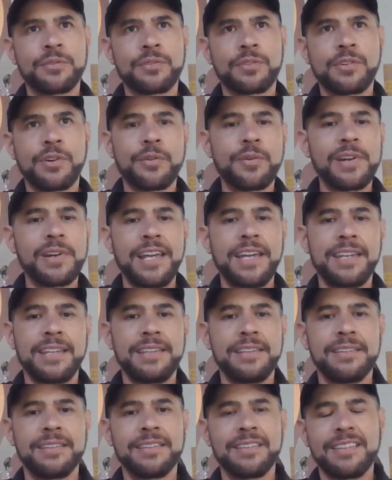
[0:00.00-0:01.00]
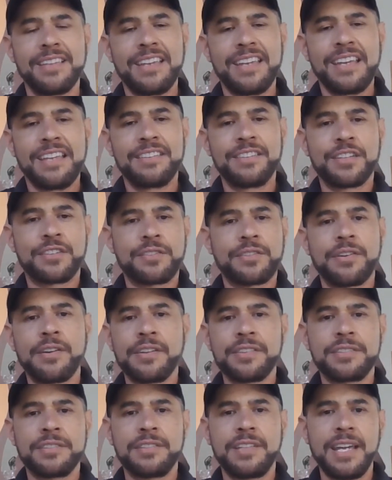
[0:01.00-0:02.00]
correlating the
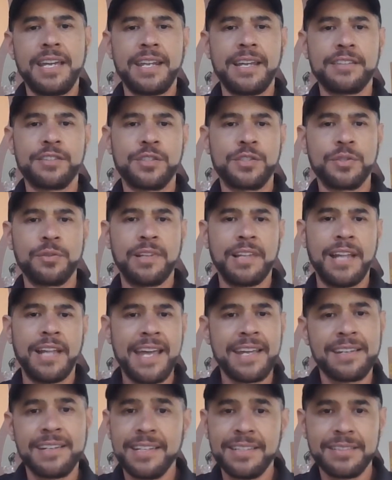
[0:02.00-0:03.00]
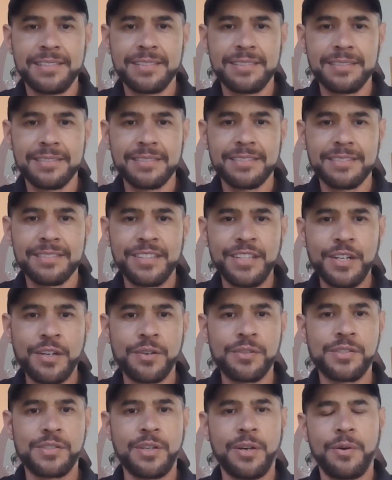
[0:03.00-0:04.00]
crunch data to likeness,
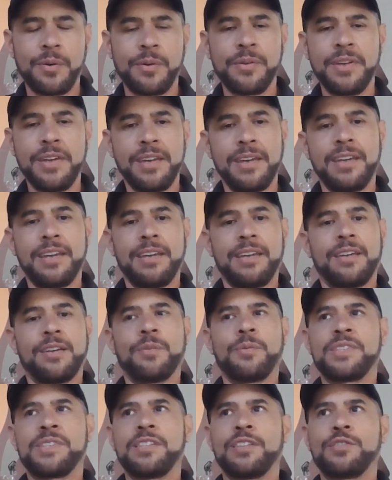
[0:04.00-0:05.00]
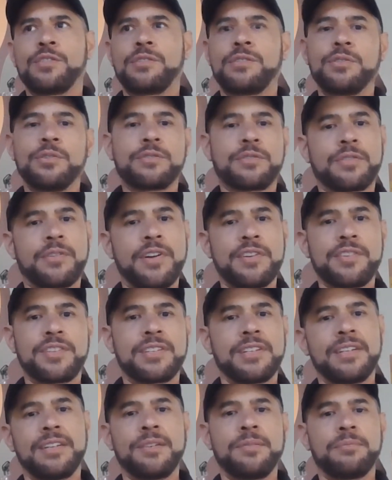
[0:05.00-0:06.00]
so was it too
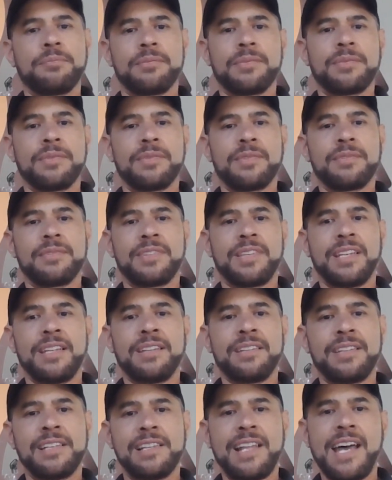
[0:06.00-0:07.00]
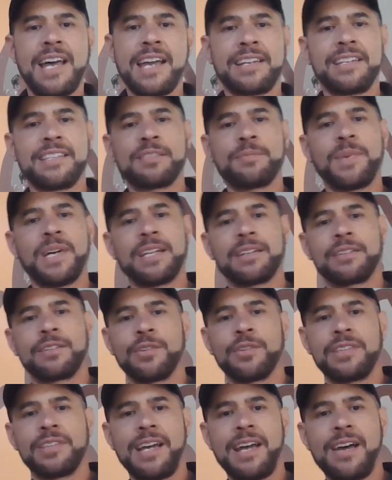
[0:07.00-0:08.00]
crunchy? Then the likeness might have
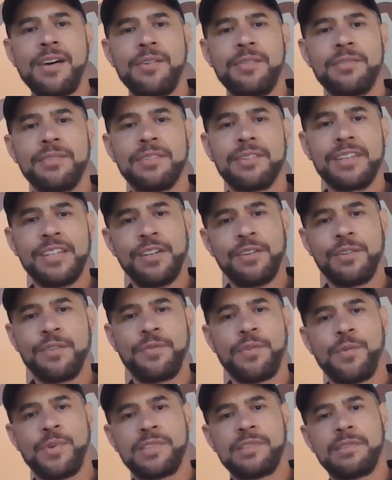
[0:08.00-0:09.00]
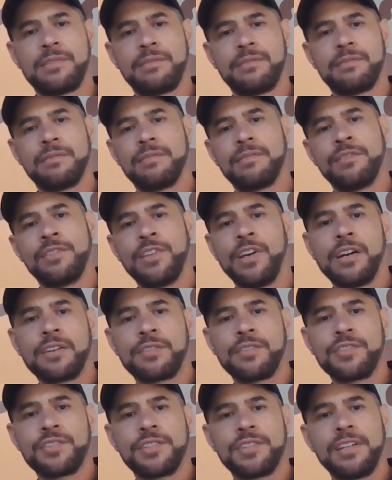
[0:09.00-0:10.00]
gone down. If it was not
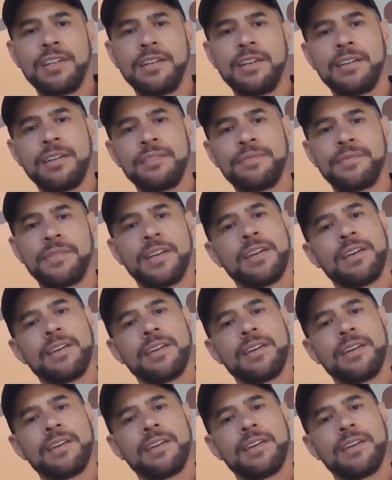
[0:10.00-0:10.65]
crunchy enough,